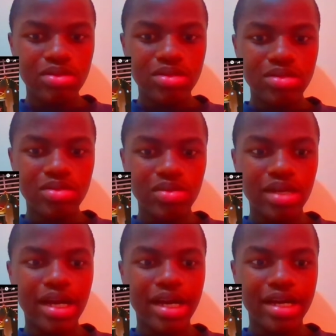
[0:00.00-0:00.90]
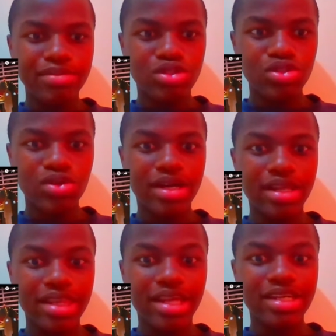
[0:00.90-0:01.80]
So yeah, I'm sure
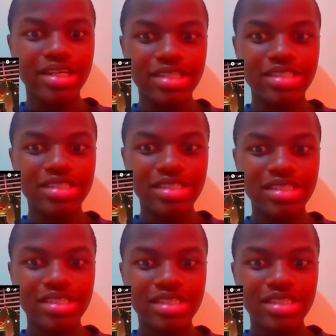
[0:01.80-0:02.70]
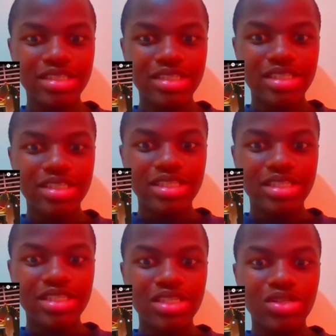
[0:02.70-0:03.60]
that is
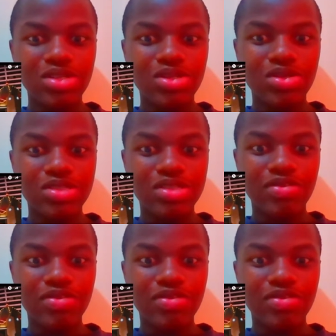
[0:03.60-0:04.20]
Las